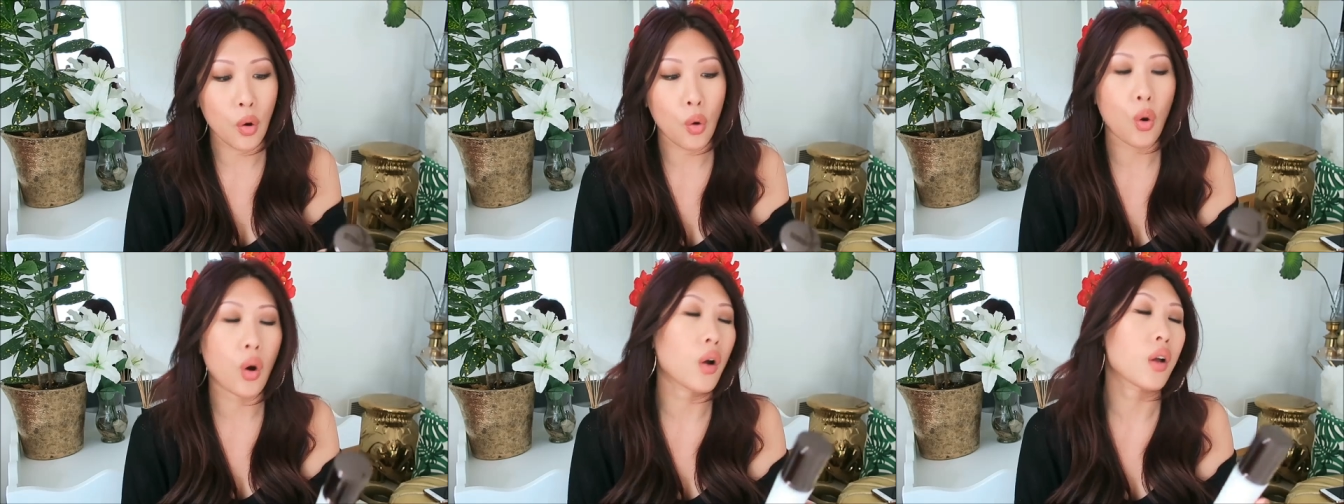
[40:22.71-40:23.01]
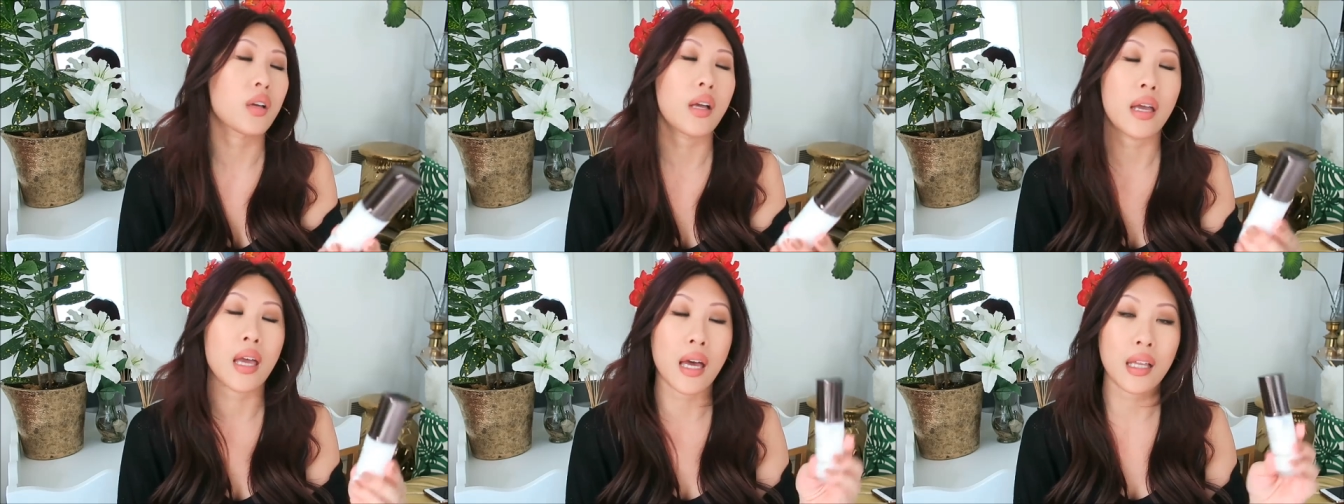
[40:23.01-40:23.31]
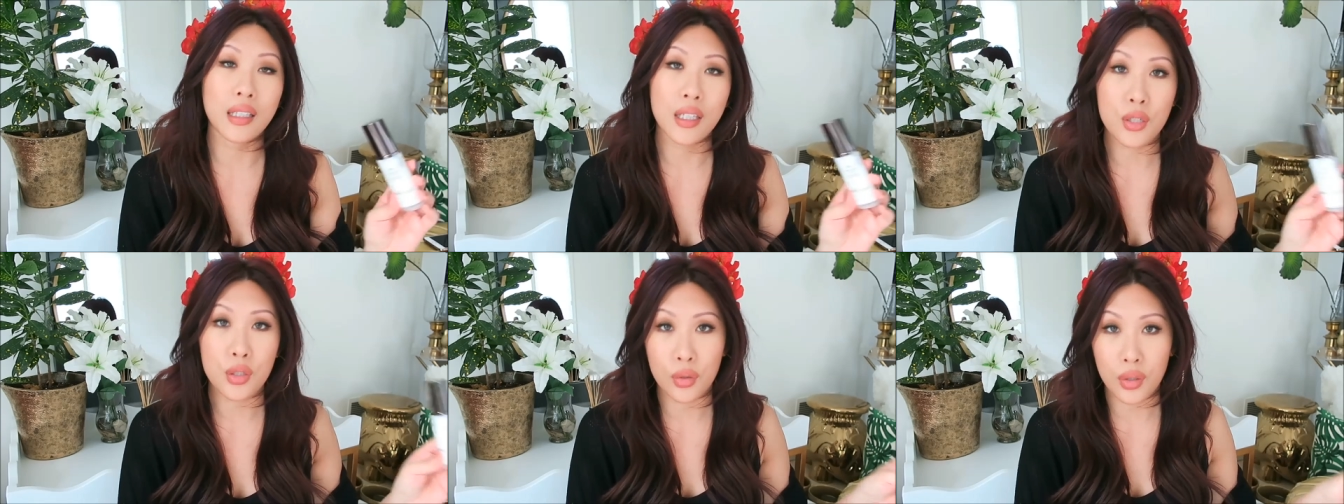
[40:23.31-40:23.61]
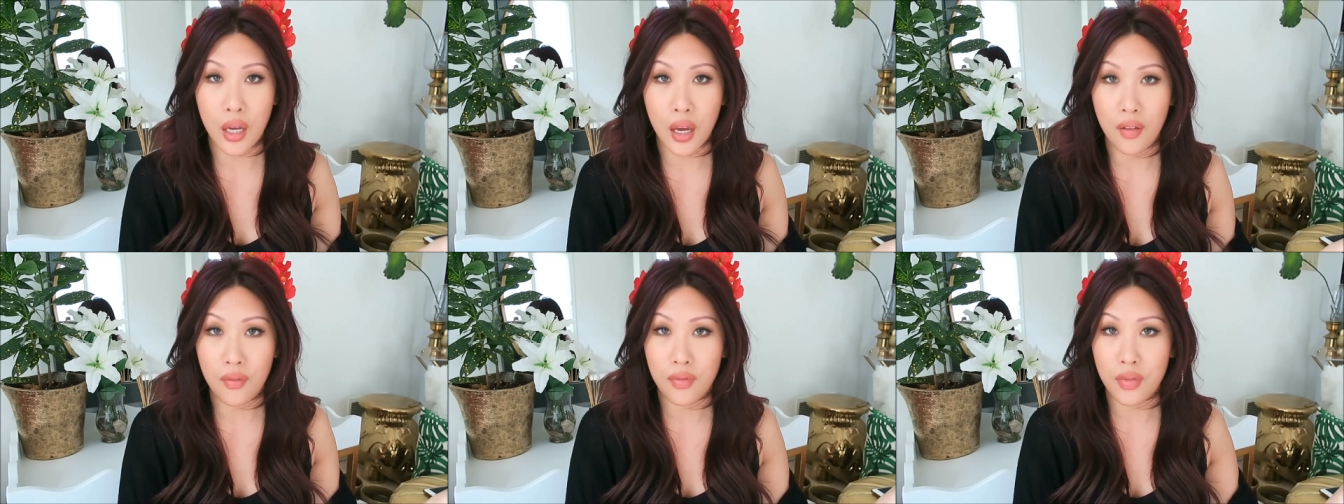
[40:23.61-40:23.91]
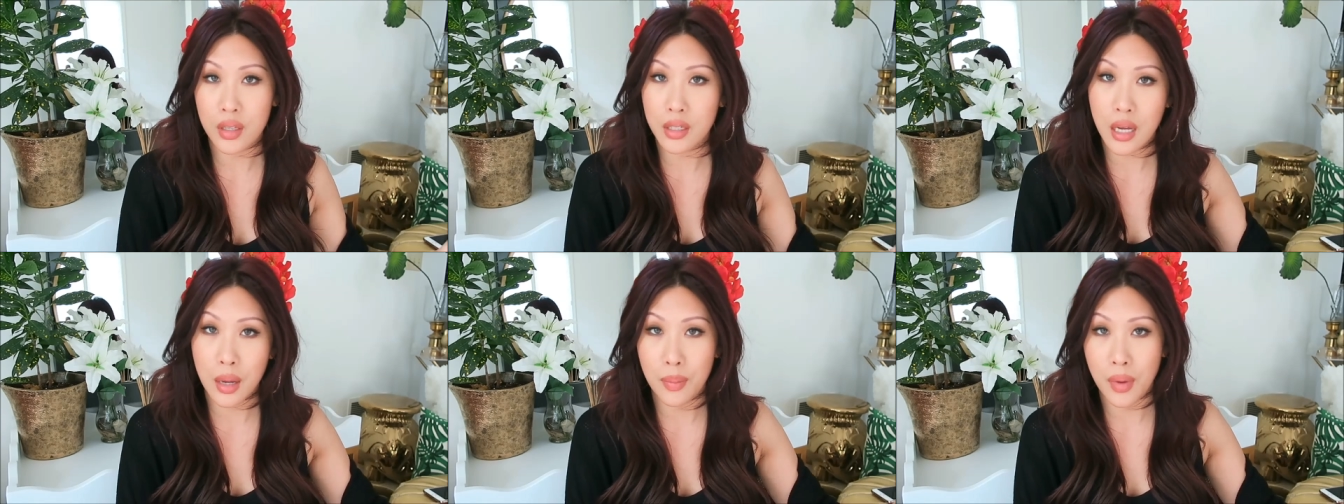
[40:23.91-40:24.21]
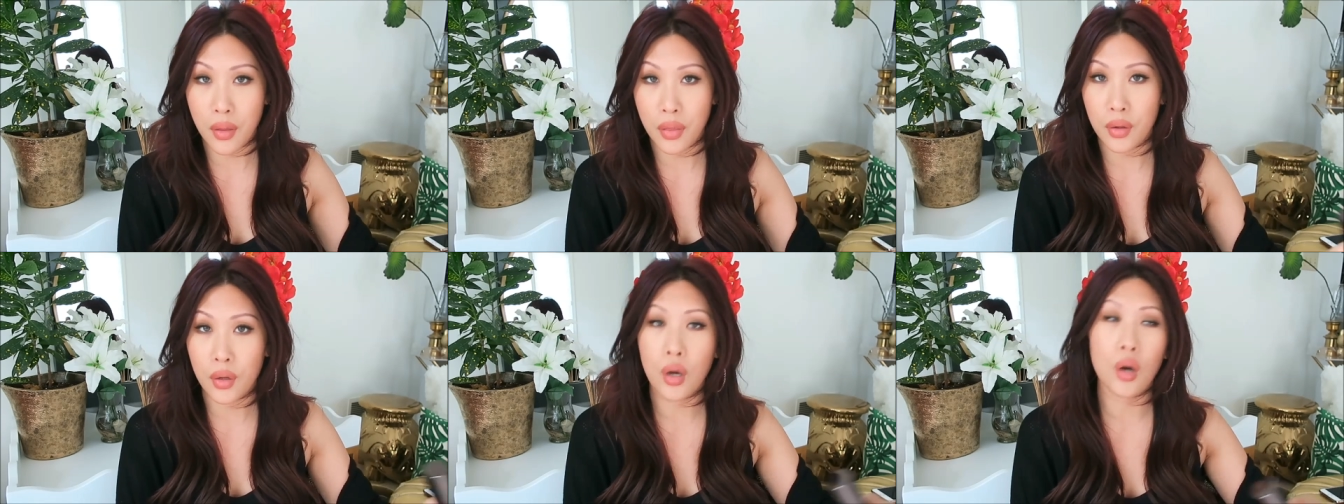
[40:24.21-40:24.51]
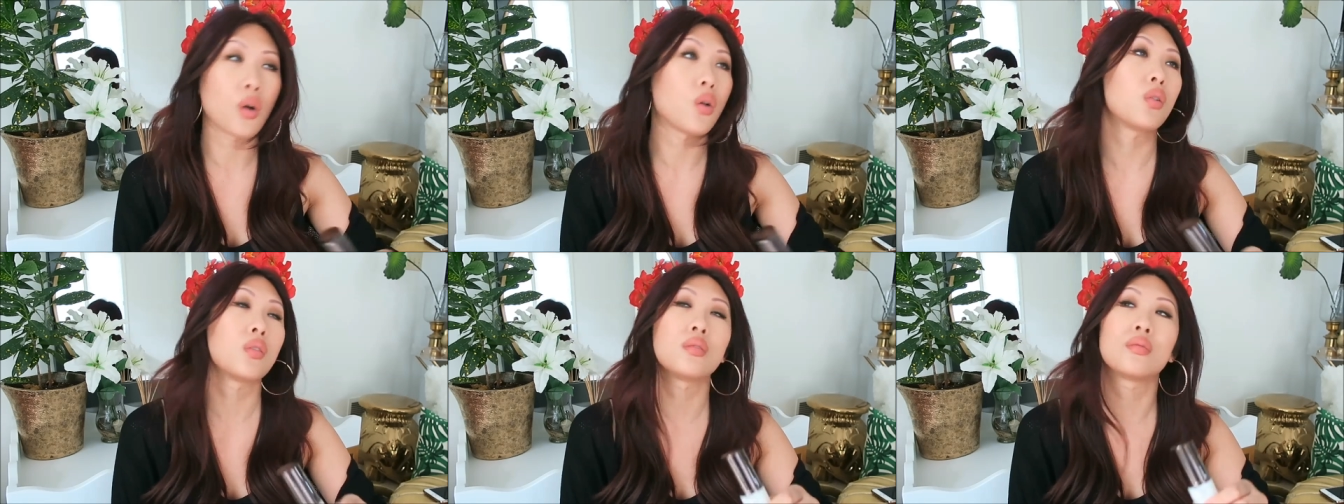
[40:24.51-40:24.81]
or at least don't have the
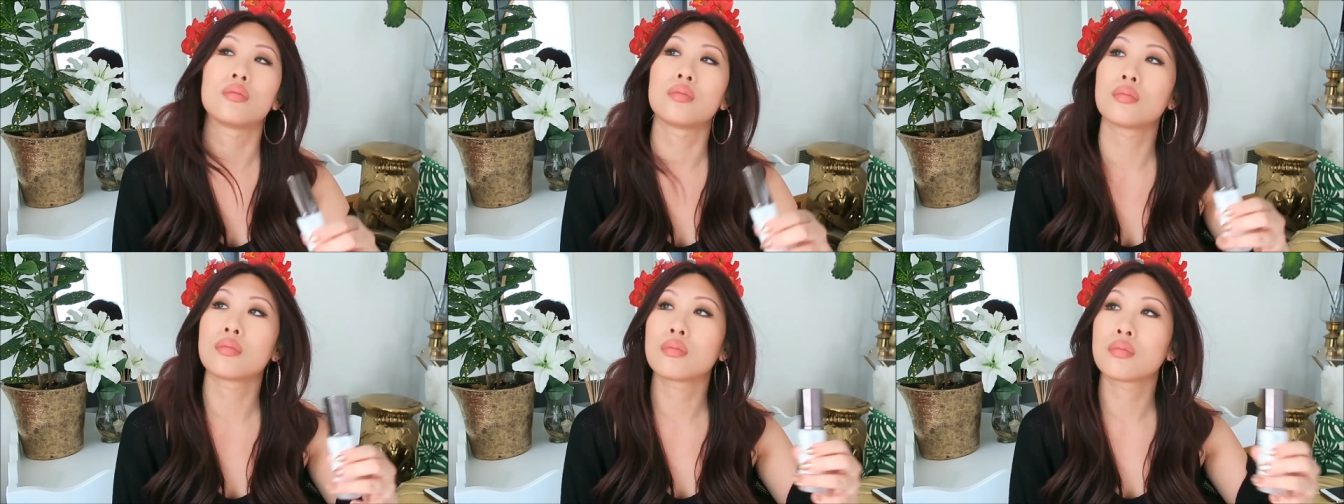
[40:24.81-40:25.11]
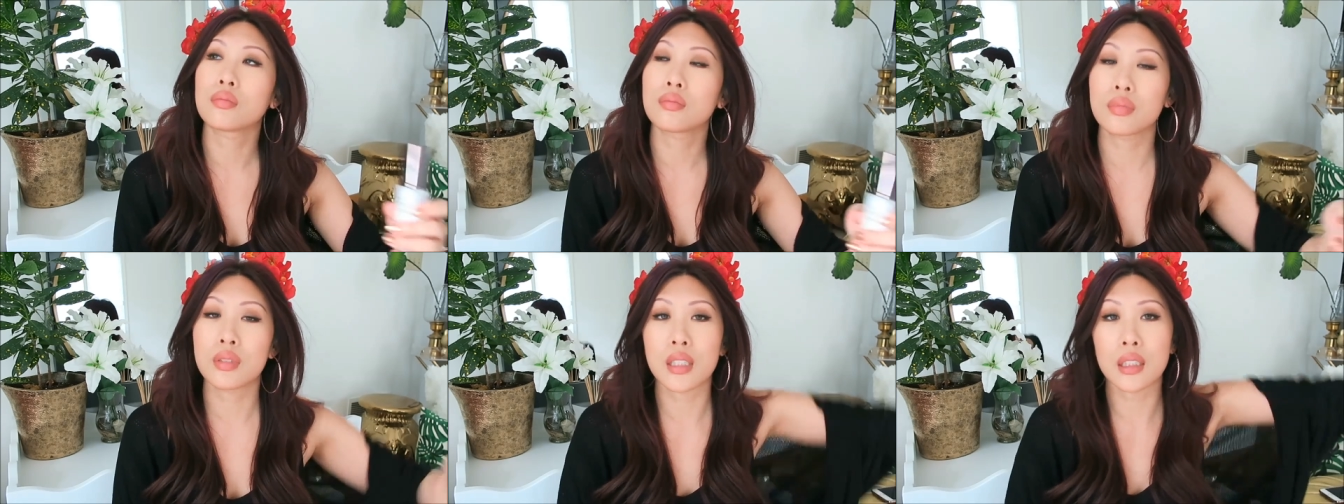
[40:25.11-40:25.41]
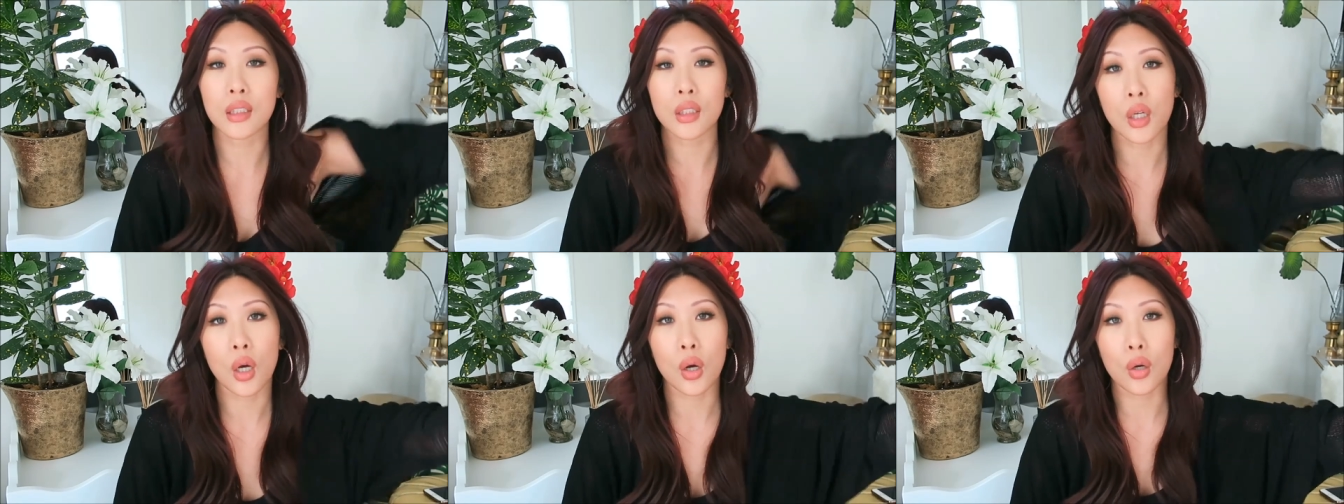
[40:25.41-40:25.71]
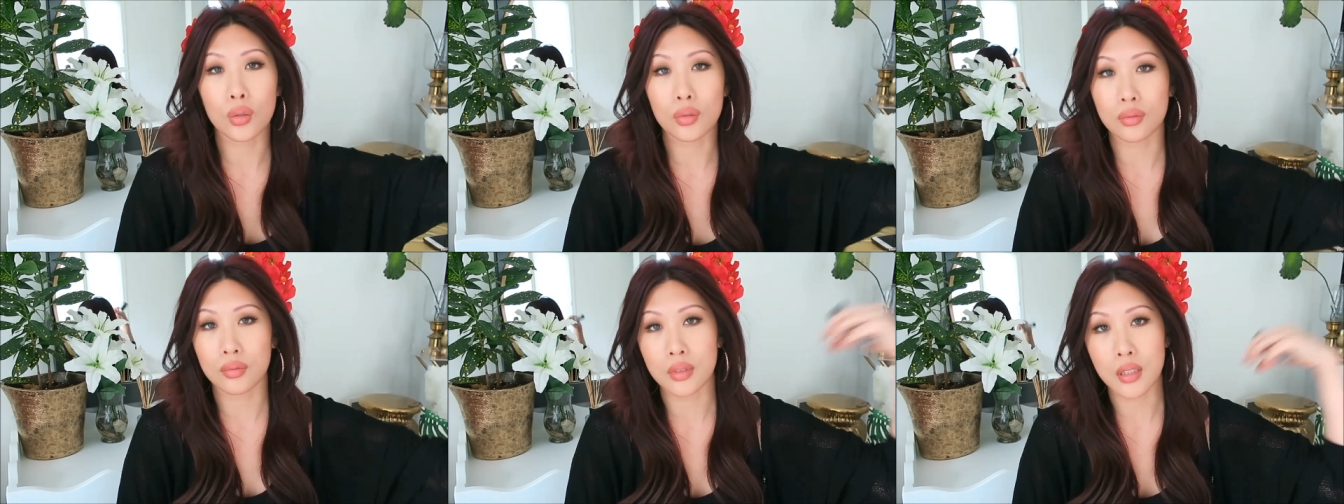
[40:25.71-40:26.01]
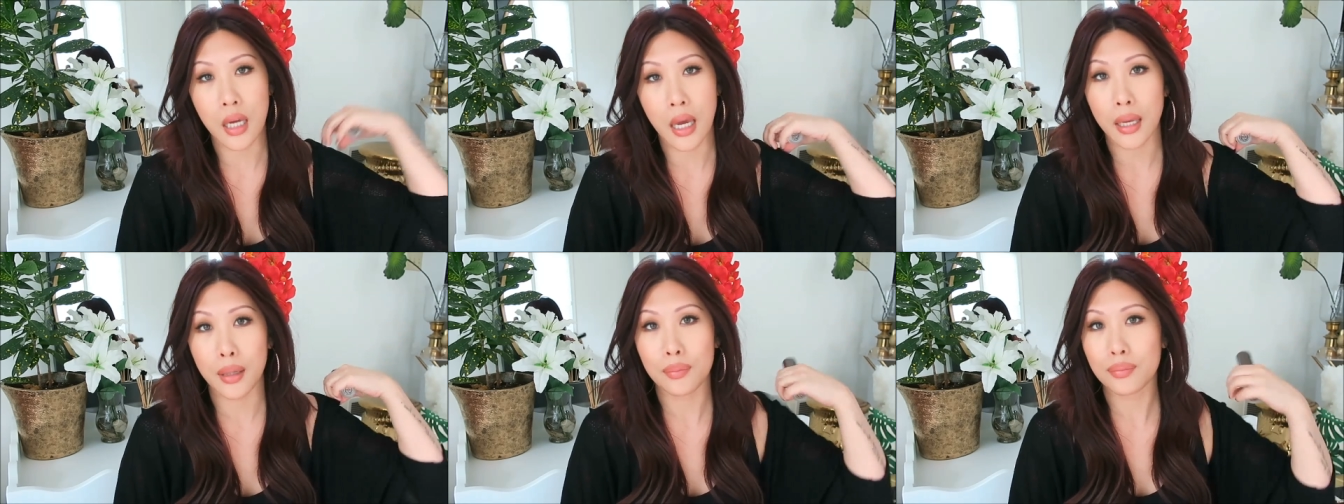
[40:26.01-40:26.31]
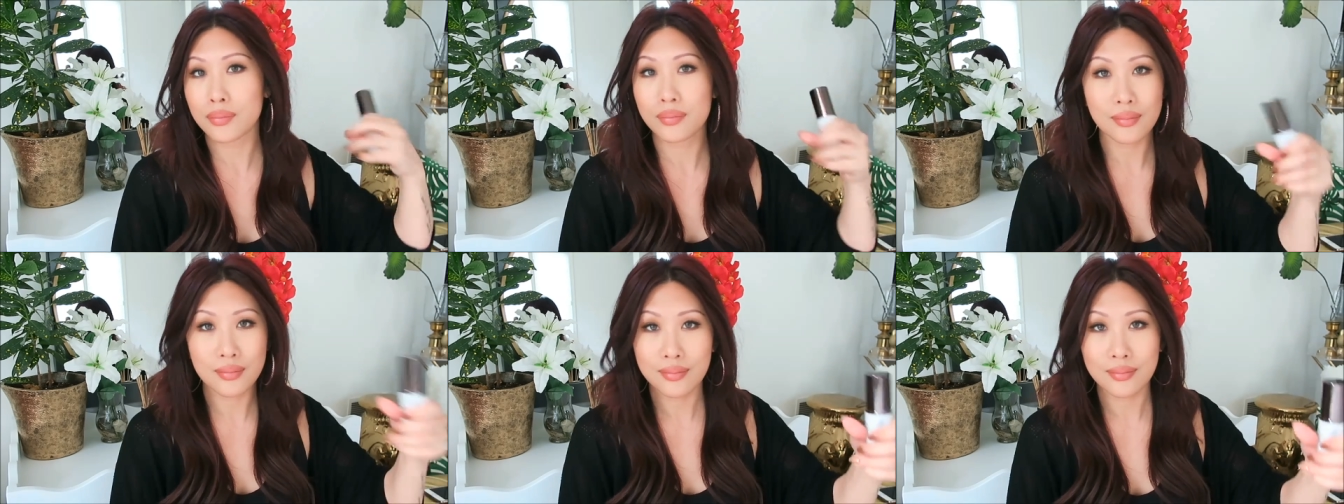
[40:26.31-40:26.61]
dimethicone silicone type